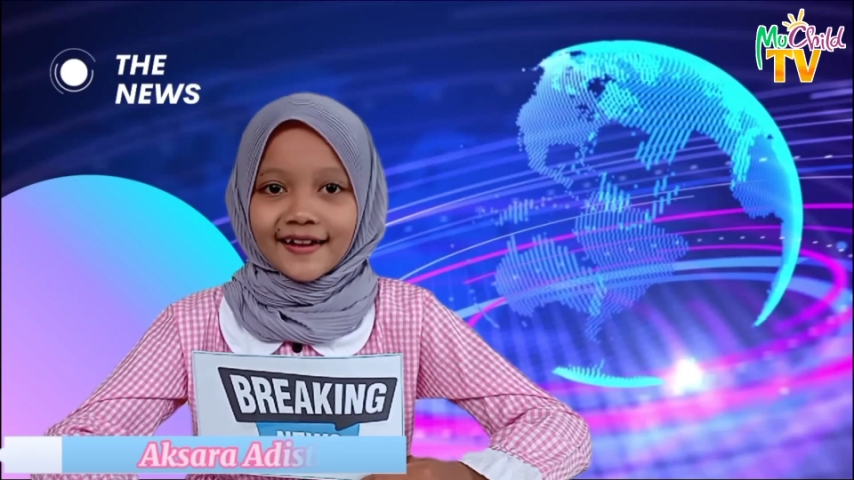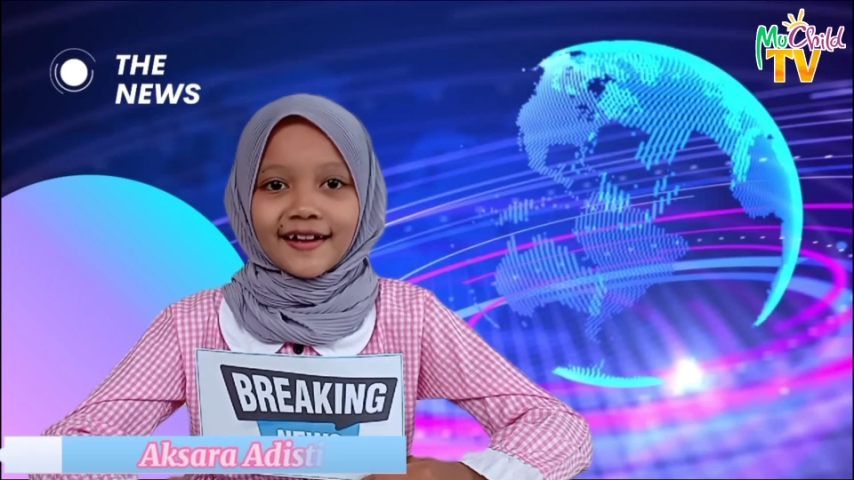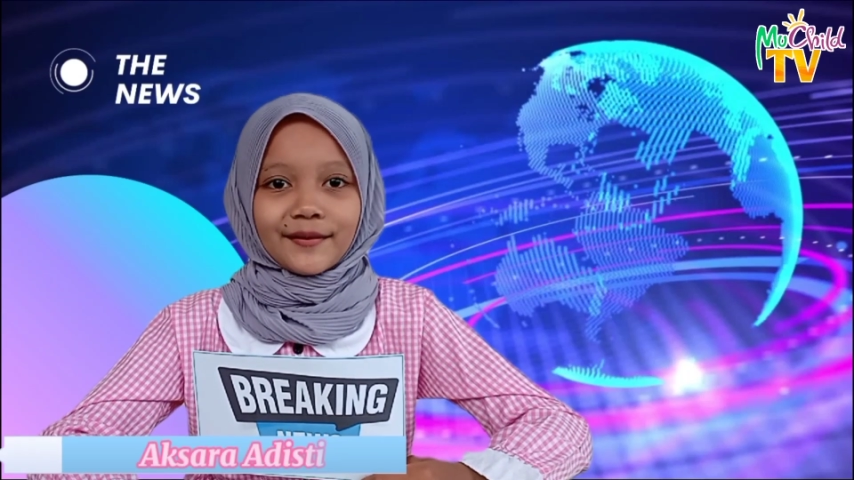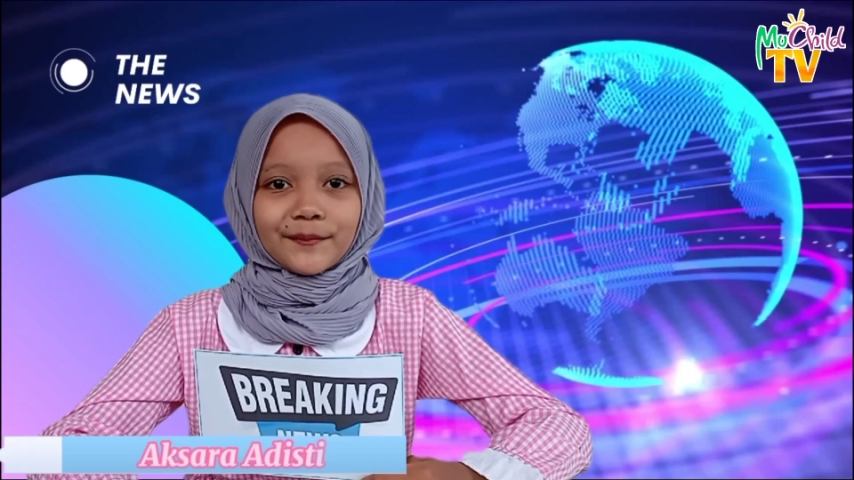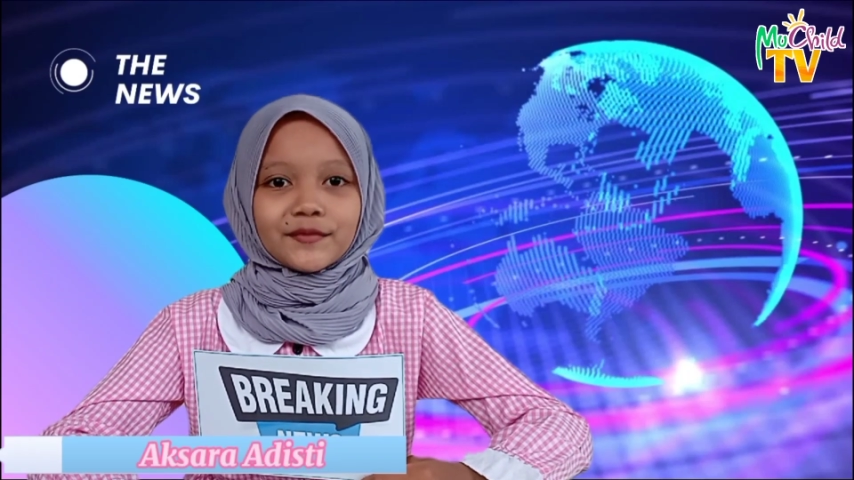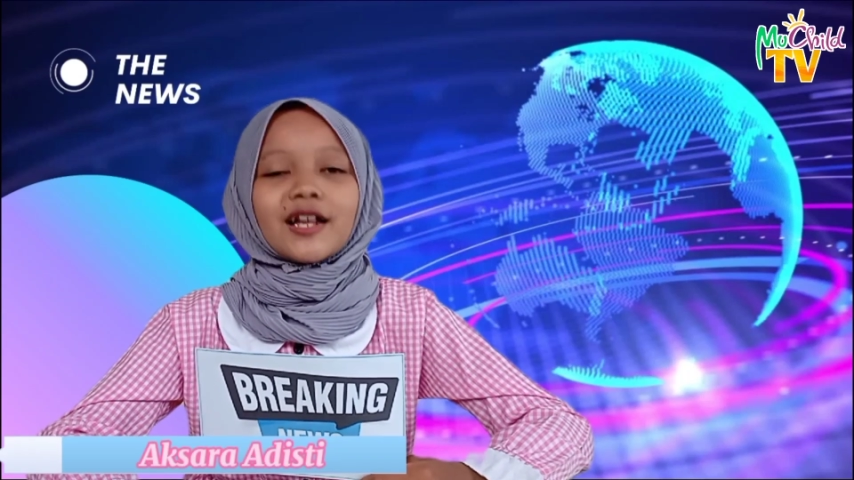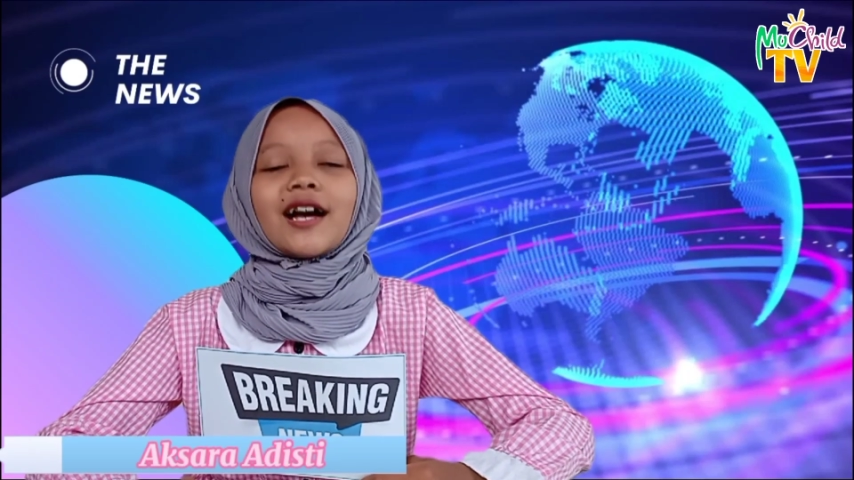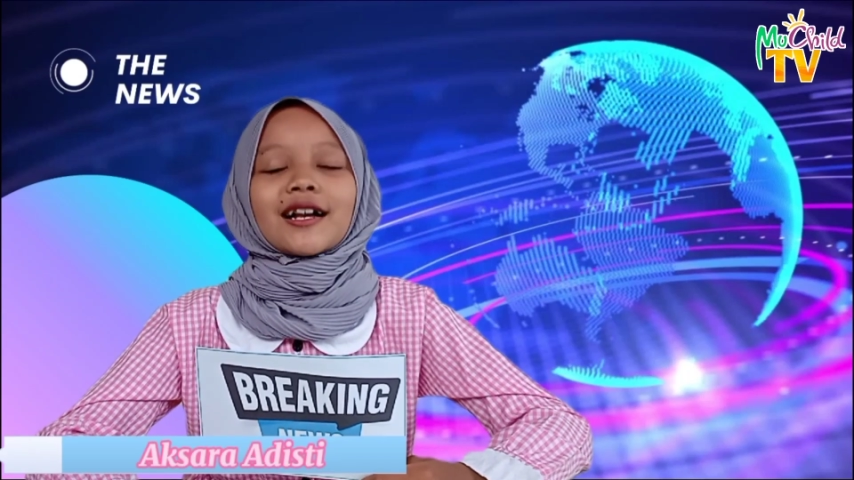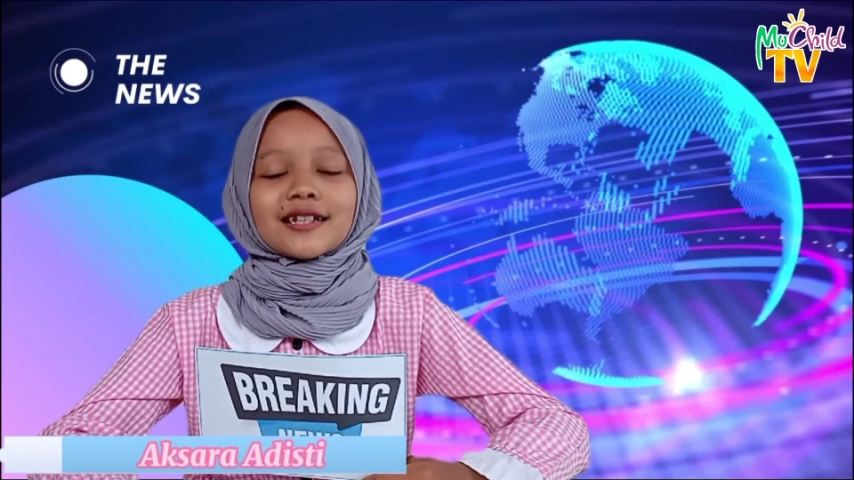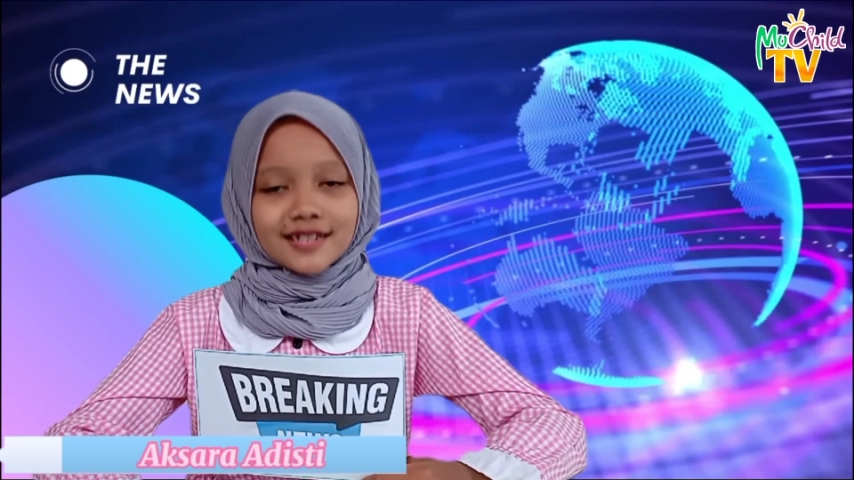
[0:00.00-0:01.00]
I am
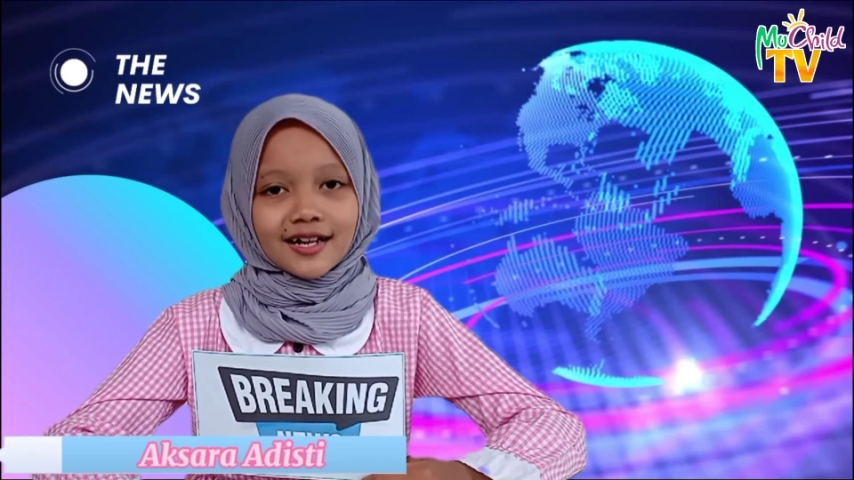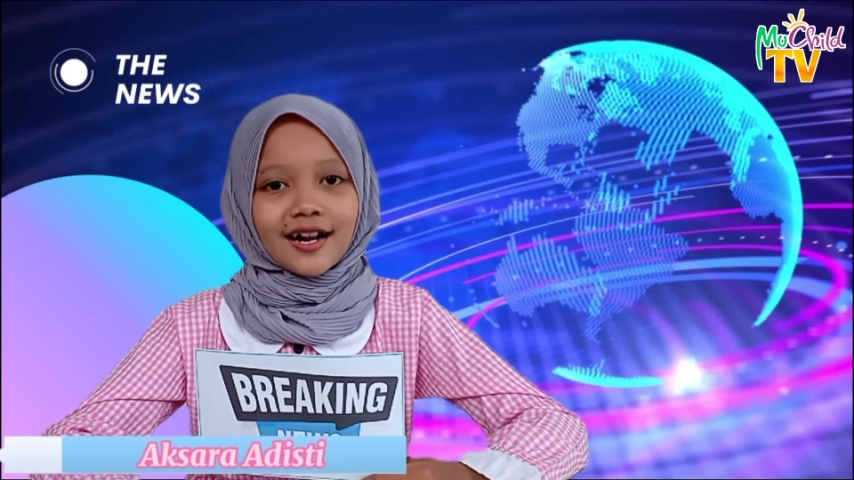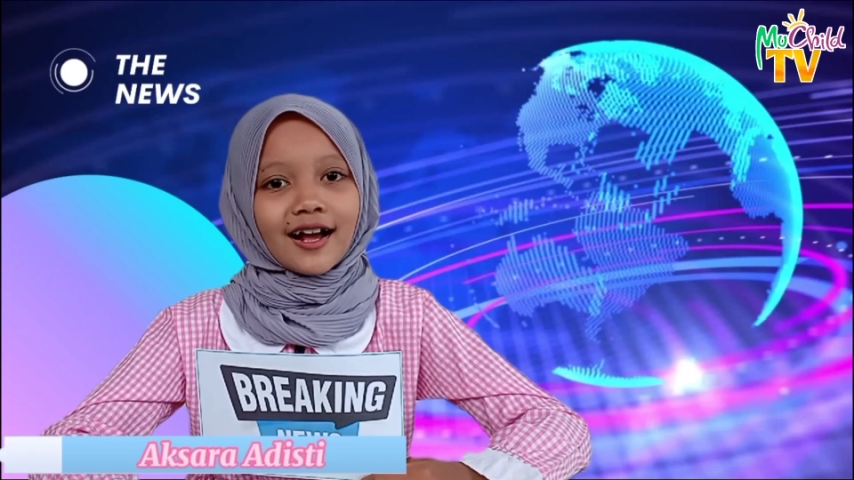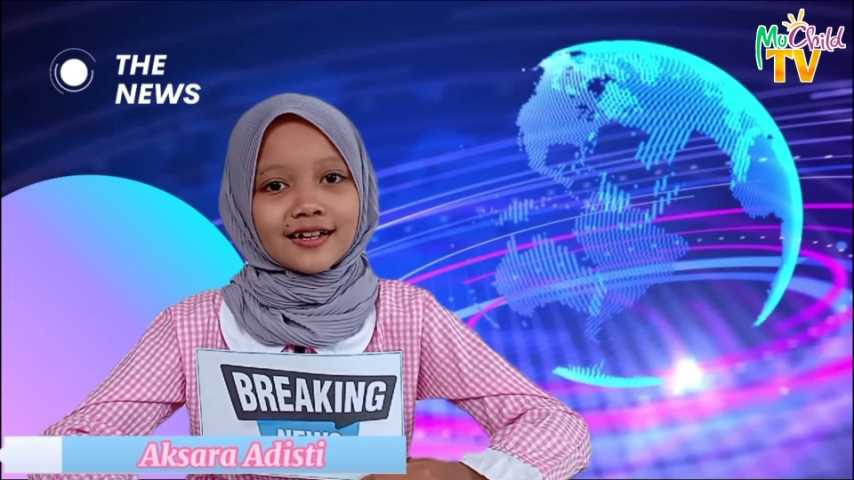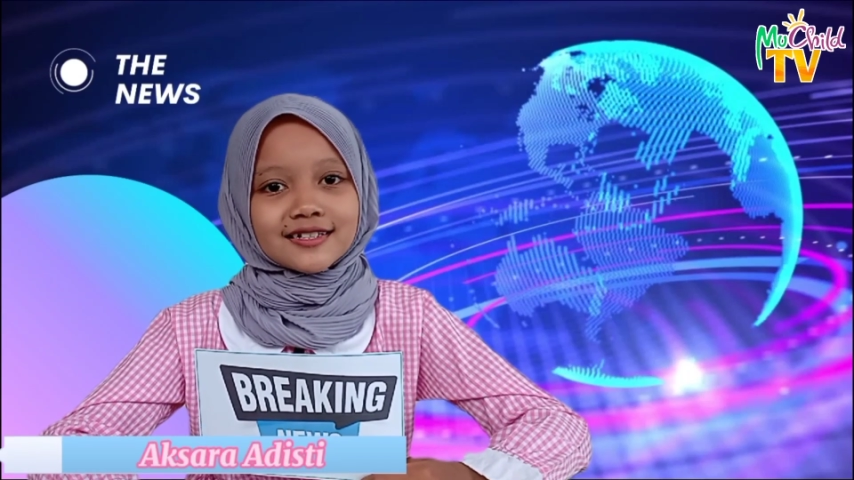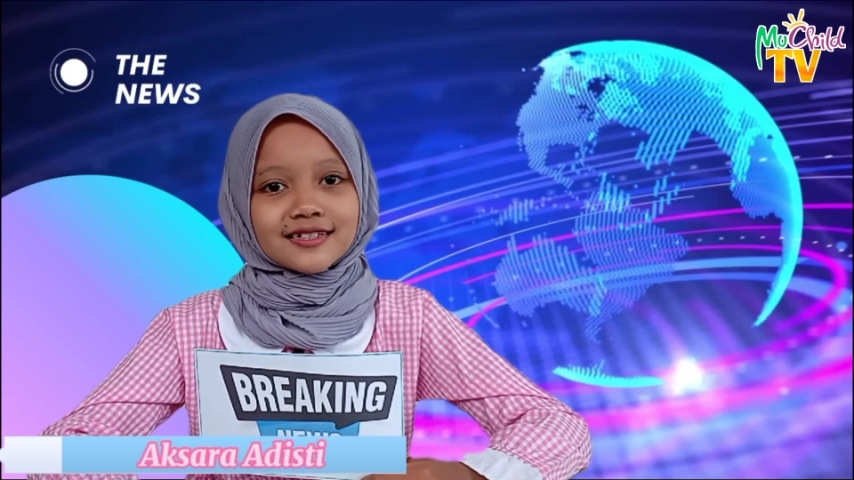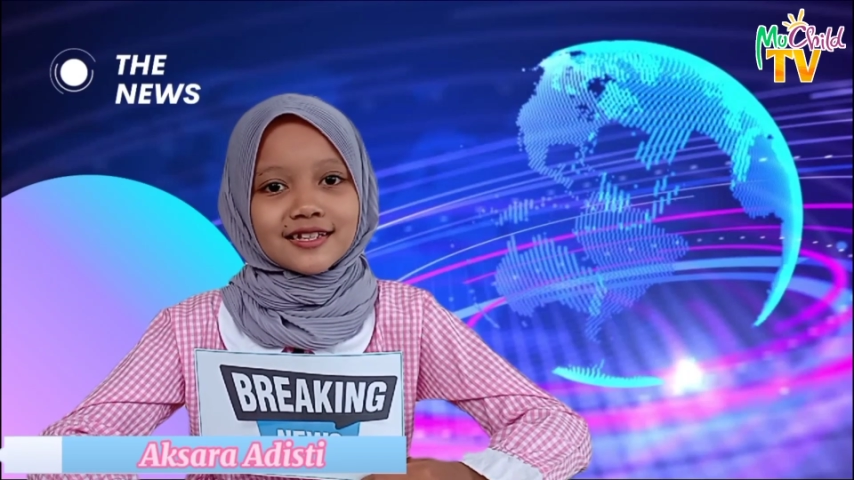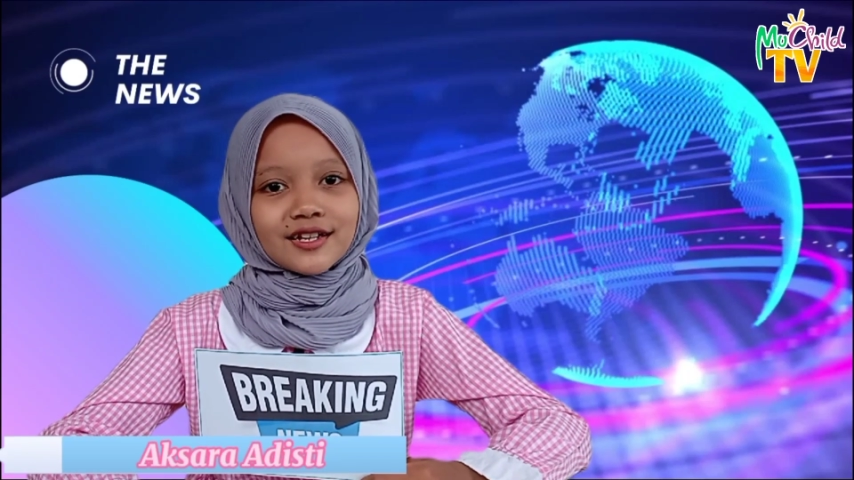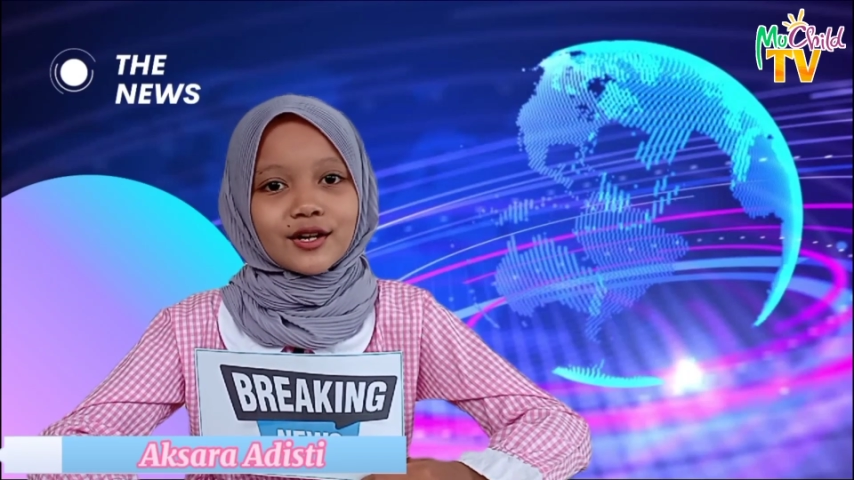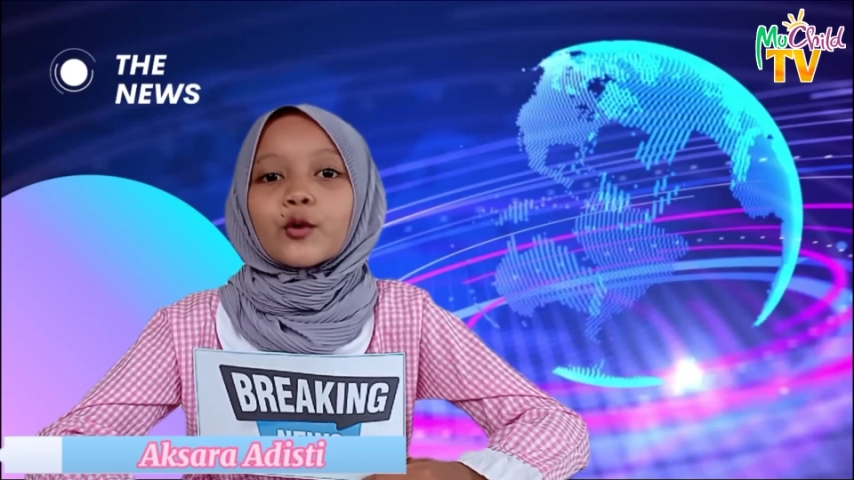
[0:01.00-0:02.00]
Aksara
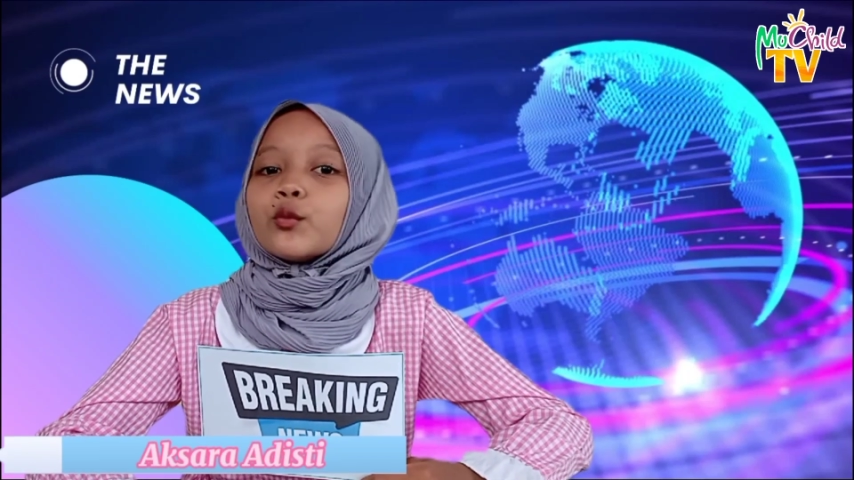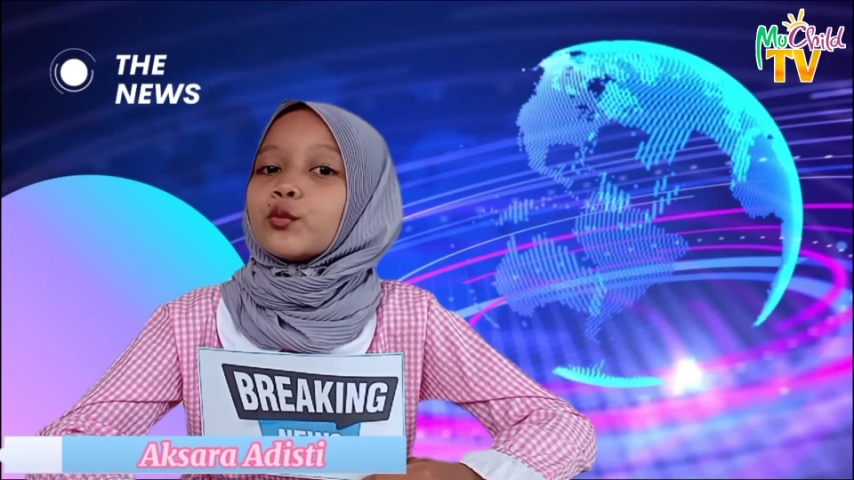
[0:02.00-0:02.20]
Adisti,